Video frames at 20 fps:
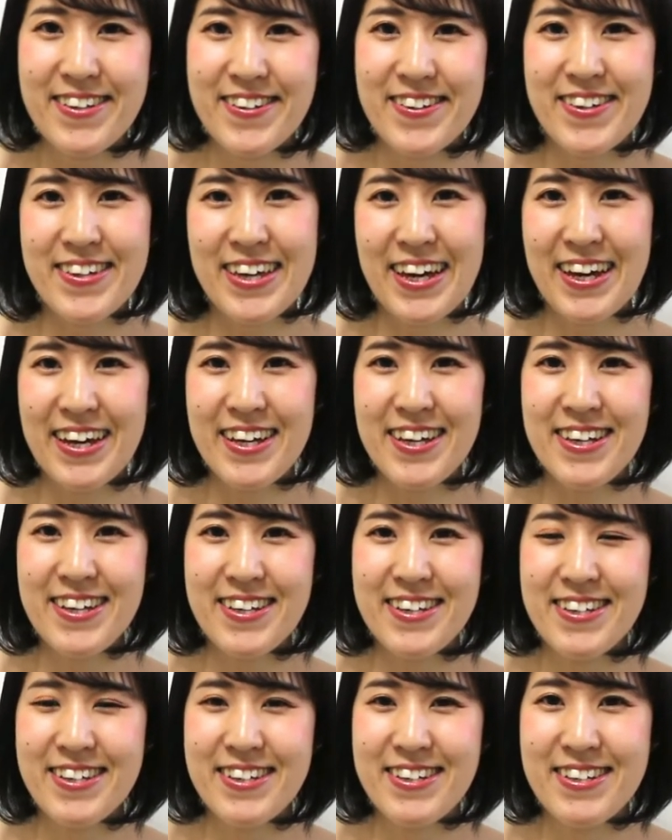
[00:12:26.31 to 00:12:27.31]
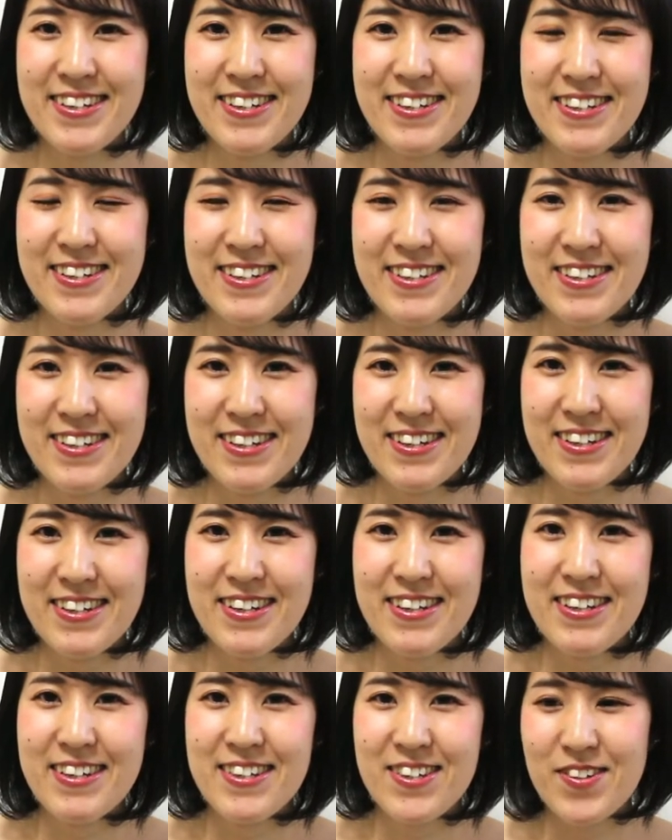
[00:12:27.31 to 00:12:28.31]
Okay.
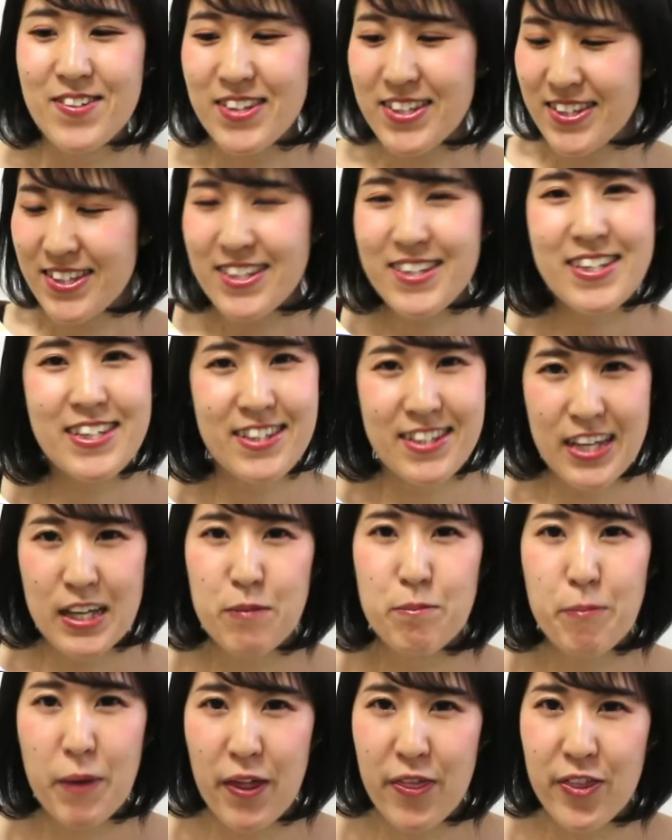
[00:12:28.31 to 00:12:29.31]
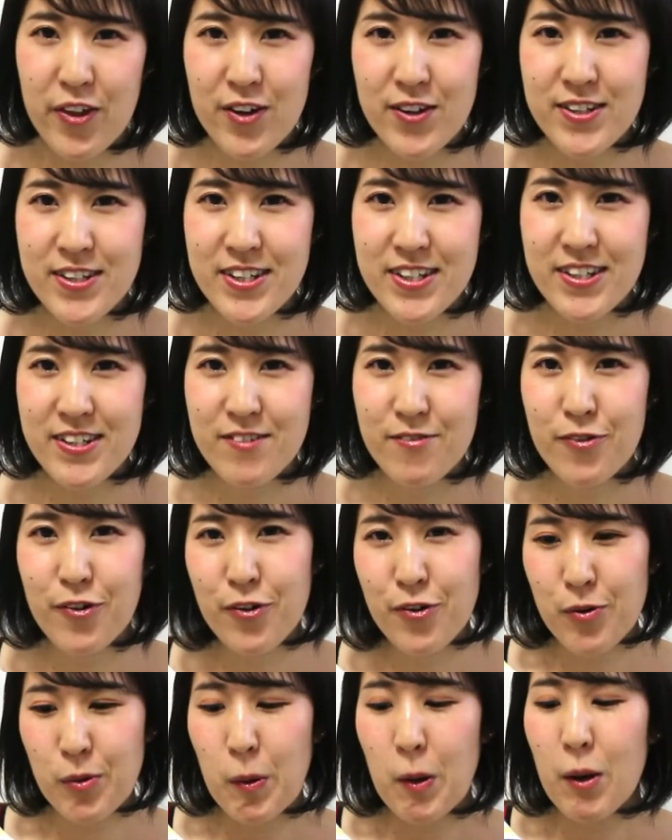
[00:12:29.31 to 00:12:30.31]
So this is the same method
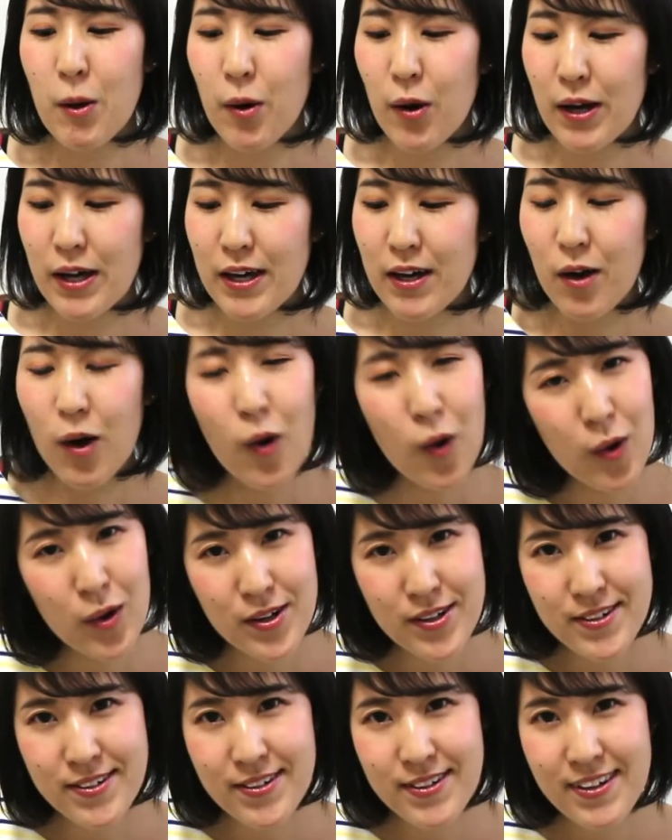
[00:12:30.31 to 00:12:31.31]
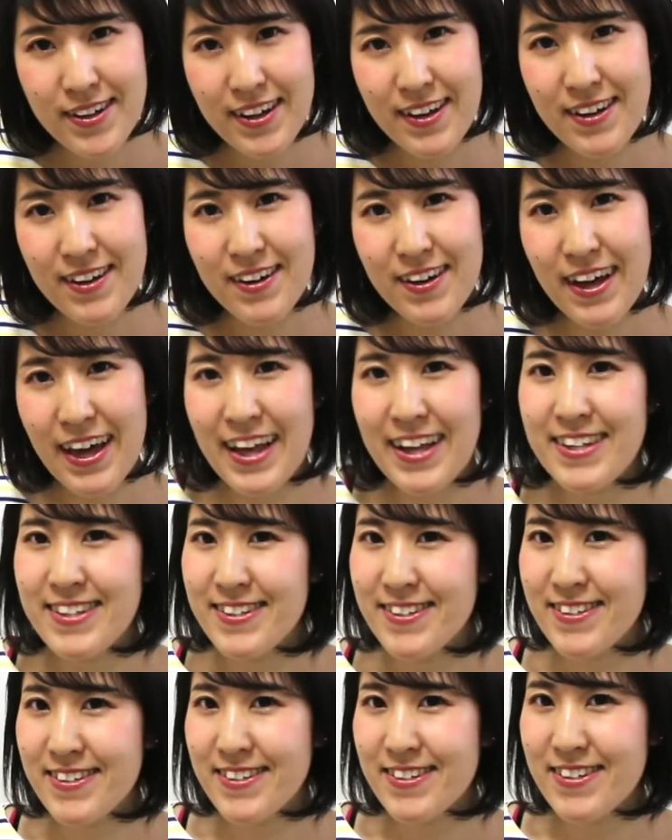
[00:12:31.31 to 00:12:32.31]
for hon
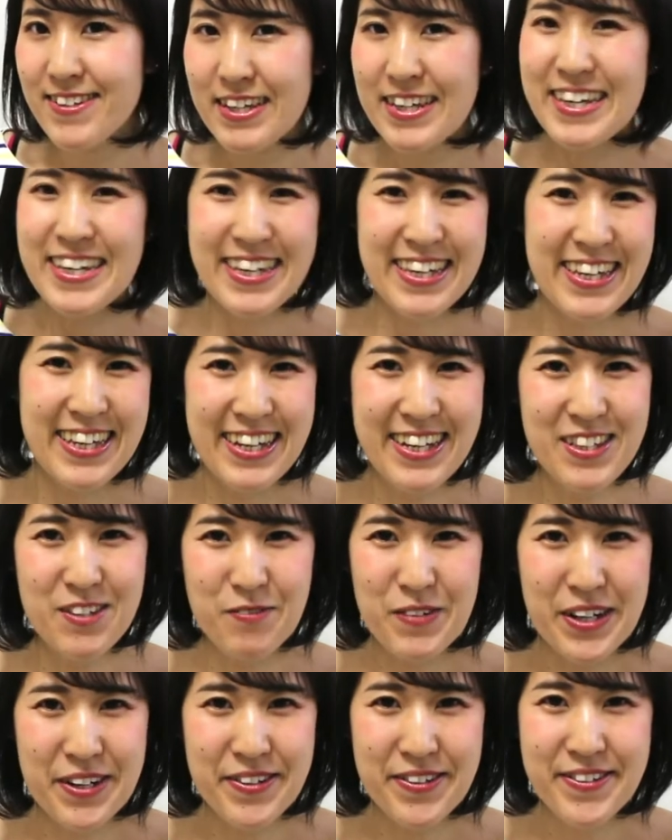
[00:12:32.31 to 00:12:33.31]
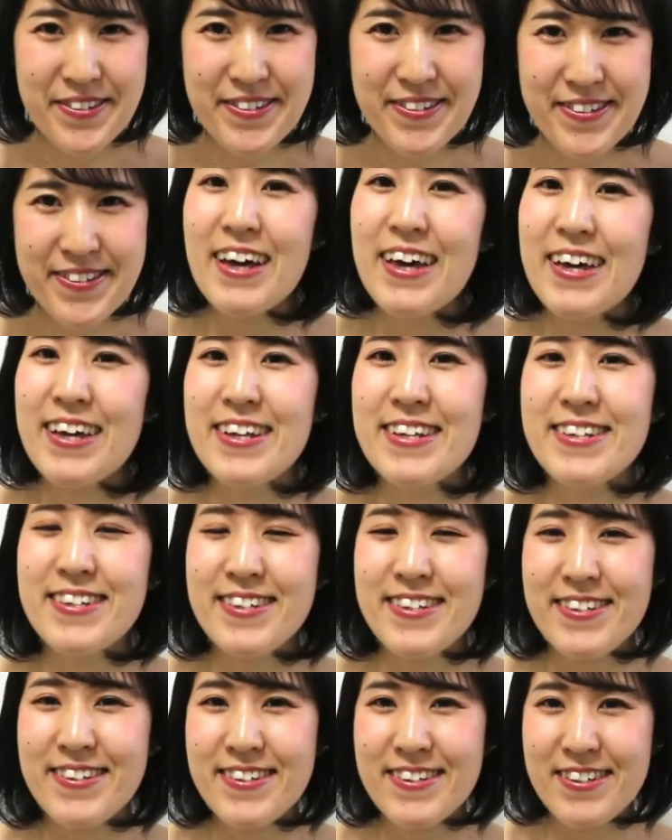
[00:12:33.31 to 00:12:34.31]
and hiki as well.
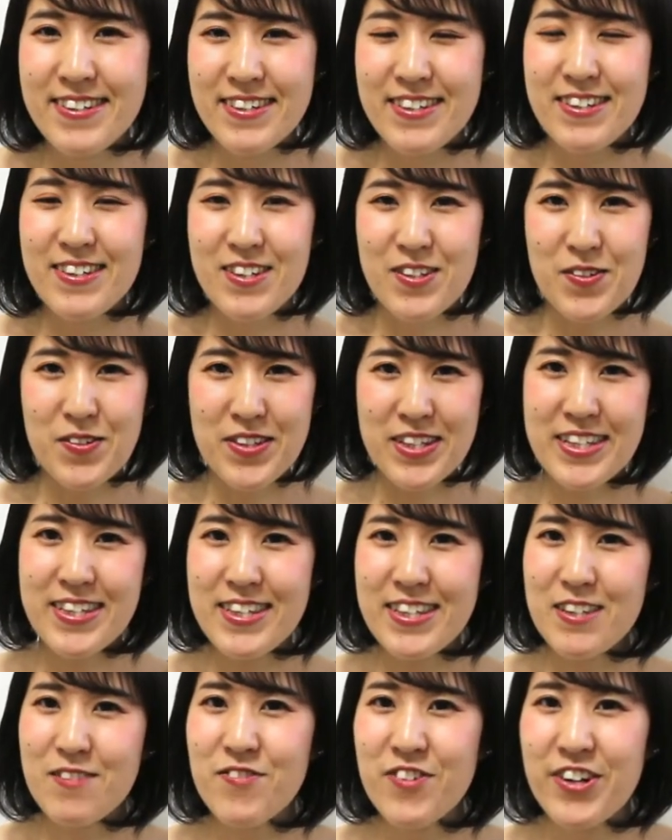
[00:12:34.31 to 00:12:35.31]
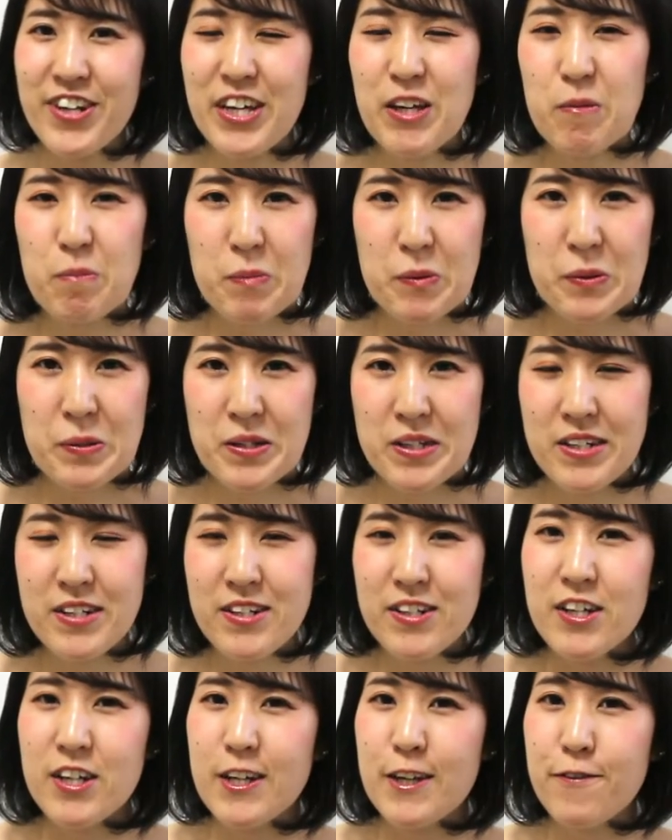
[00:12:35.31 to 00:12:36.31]
And so this is very
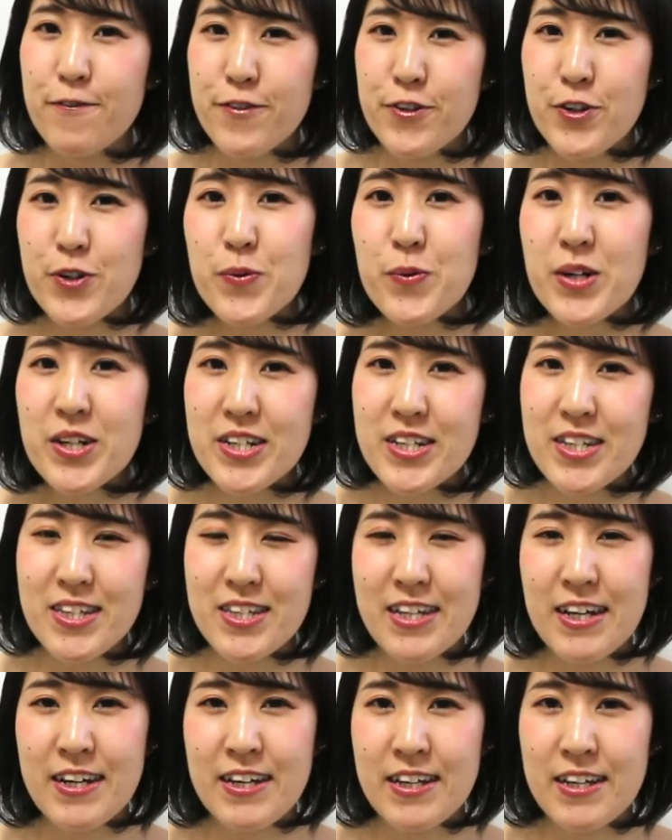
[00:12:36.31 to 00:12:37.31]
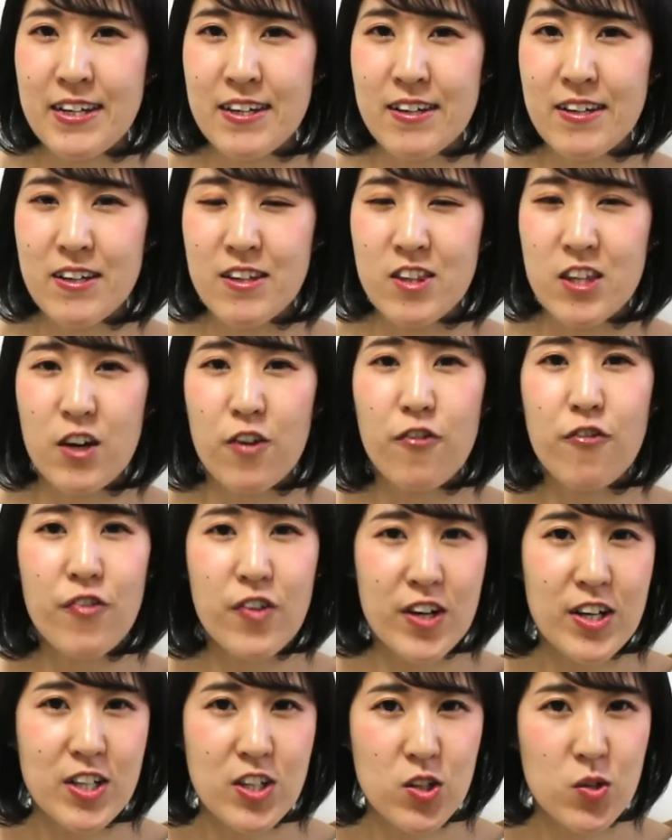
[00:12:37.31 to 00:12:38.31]
important. If you wanna say the
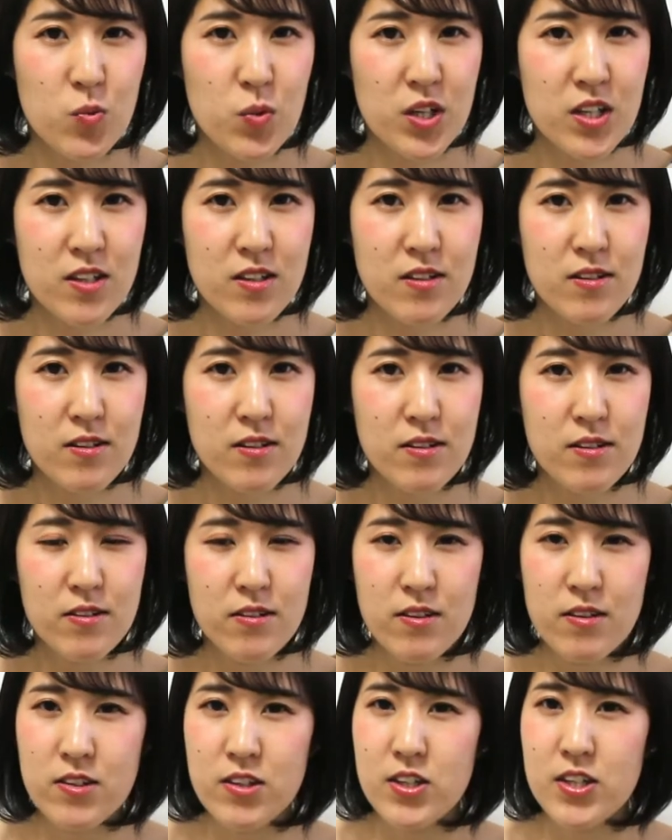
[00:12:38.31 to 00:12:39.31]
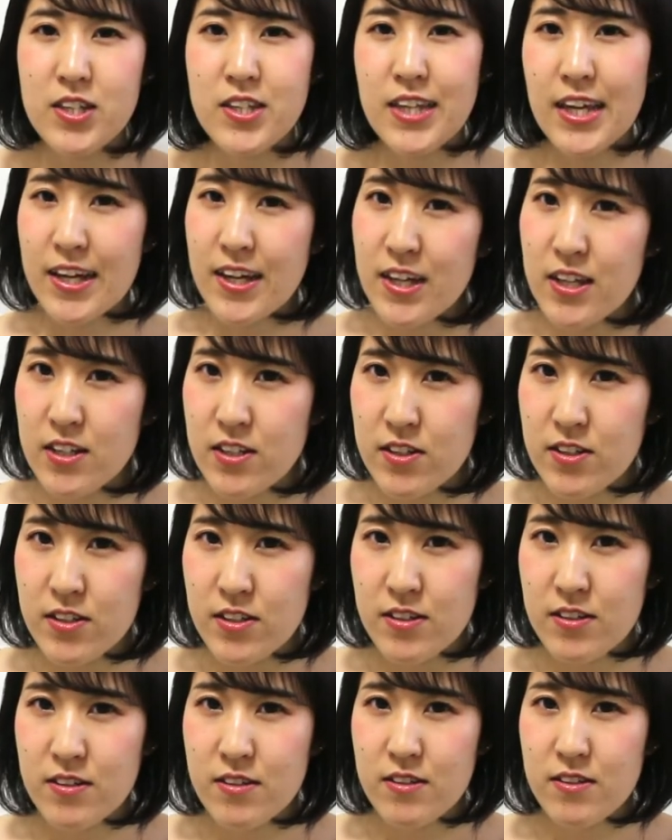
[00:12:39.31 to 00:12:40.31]
first one, the second,
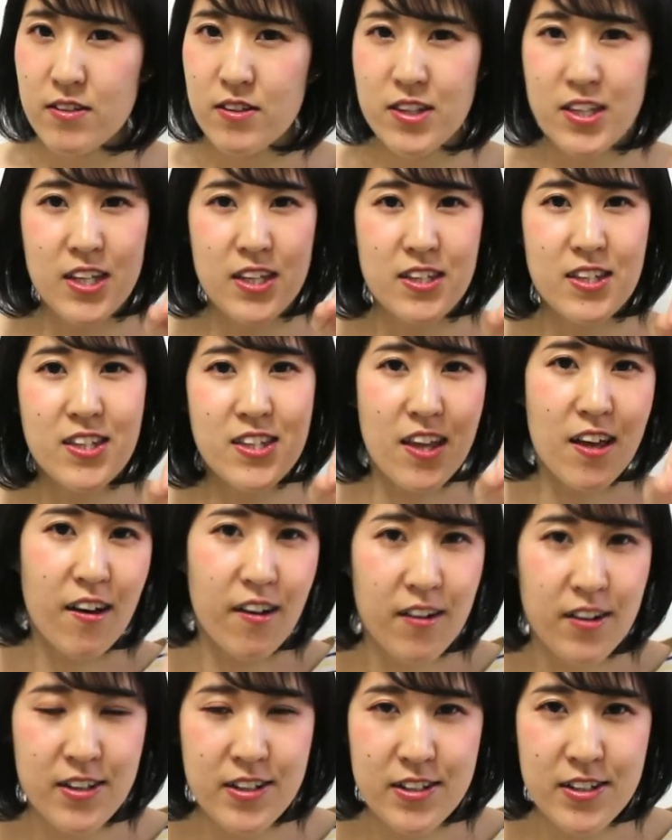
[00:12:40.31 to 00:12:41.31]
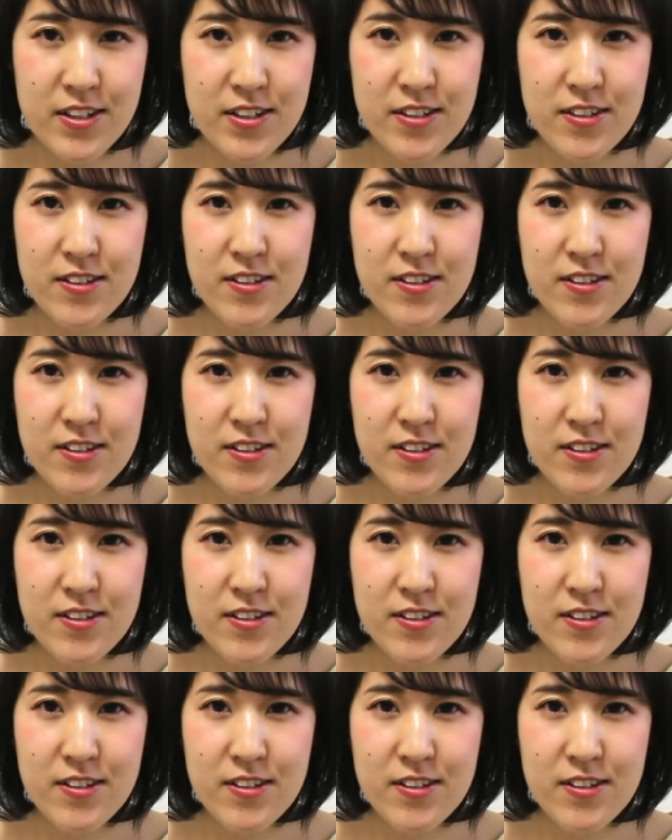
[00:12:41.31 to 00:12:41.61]
the third,